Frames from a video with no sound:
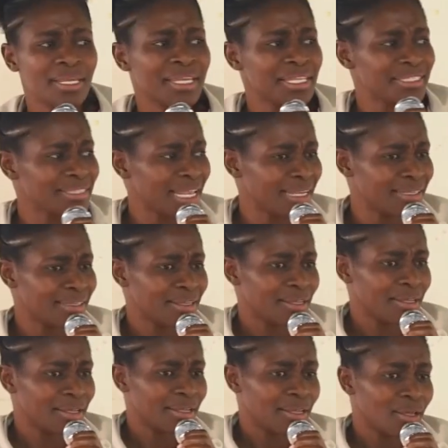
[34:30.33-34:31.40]
And he said,
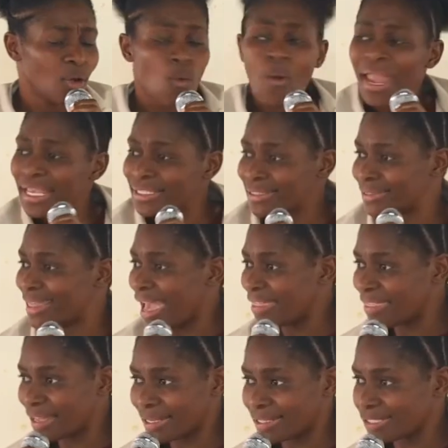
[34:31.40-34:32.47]
"Where is the
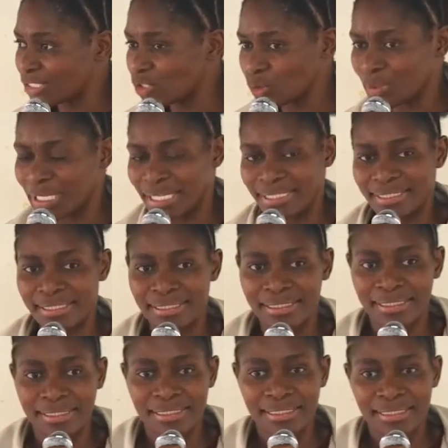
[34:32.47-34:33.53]
other student?"
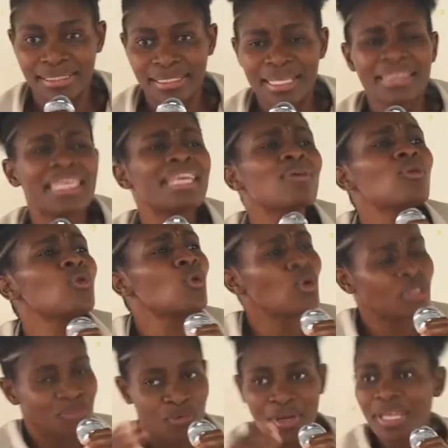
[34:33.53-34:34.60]
They
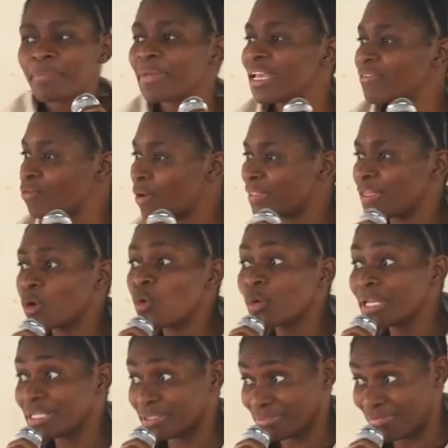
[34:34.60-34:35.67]
looked for him everywhere. They
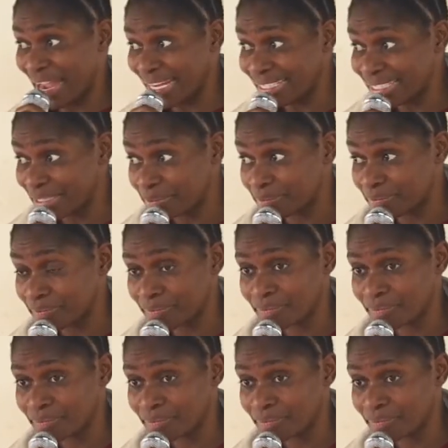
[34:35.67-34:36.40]
couldn't find him.